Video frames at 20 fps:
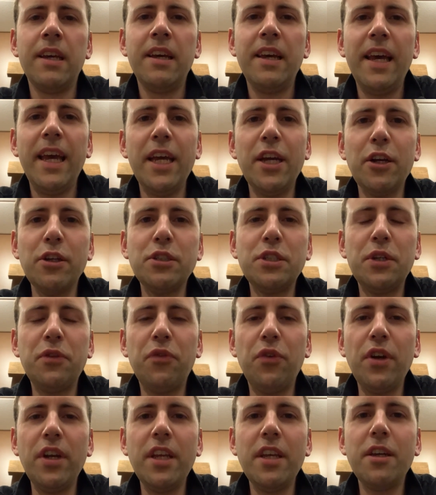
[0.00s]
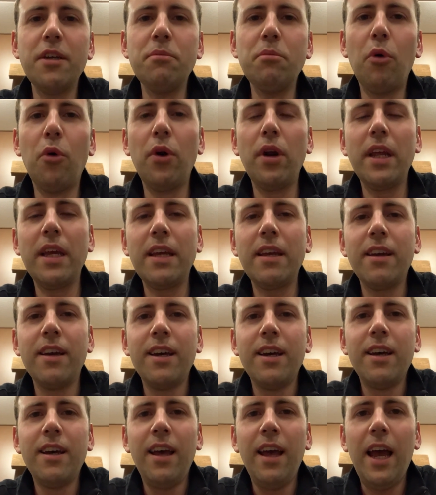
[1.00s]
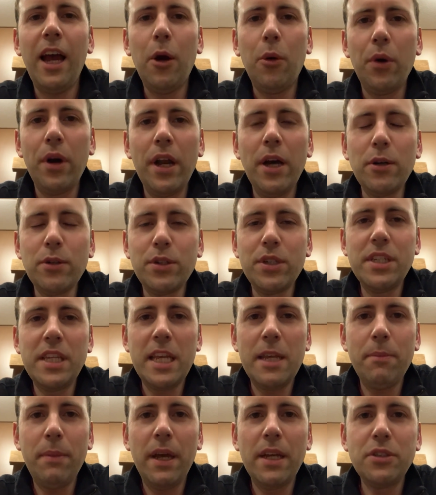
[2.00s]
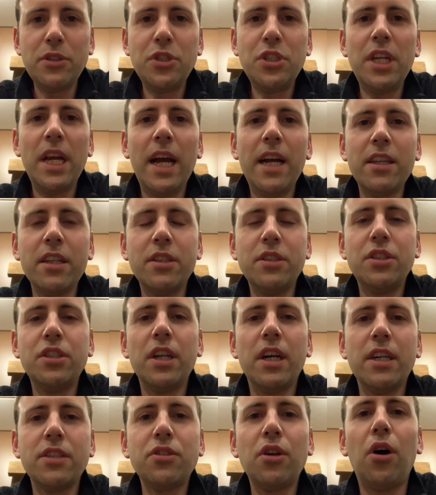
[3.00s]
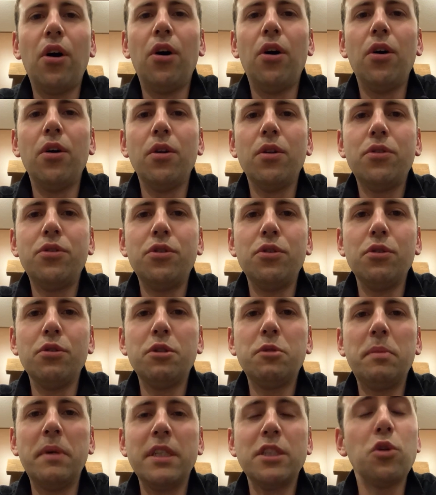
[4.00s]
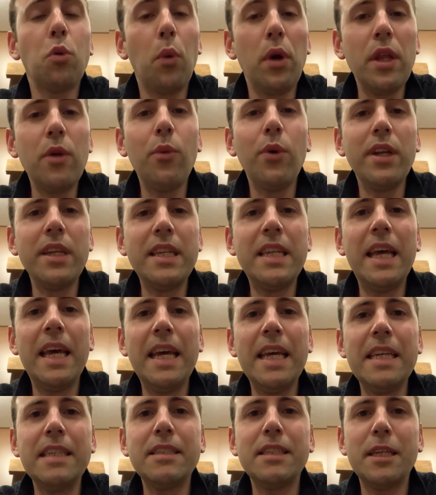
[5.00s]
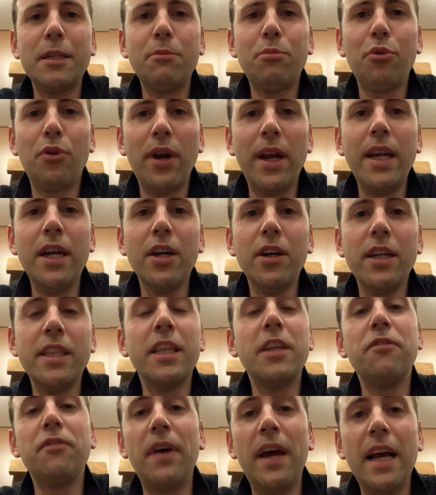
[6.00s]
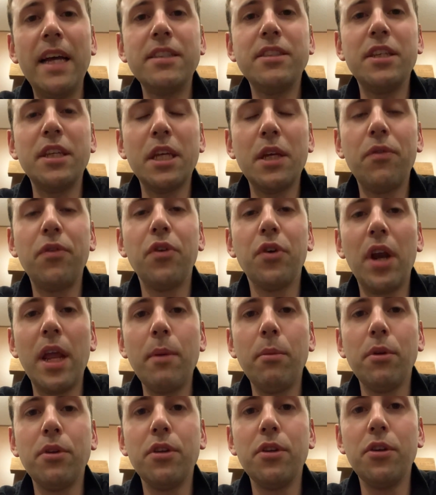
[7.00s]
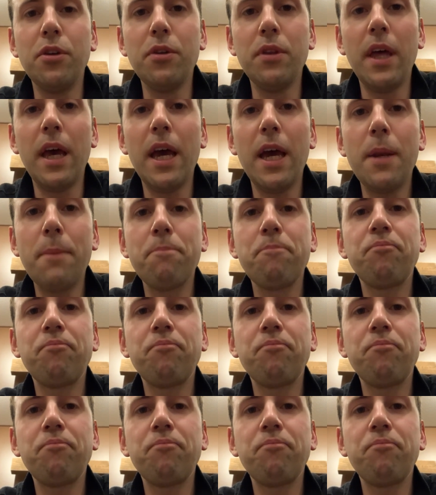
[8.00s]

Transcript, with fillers: Hey, Hershey Free, good morning. Our elder team has challenged us all to spend 21 days in prayer and then fasting if you're able to do that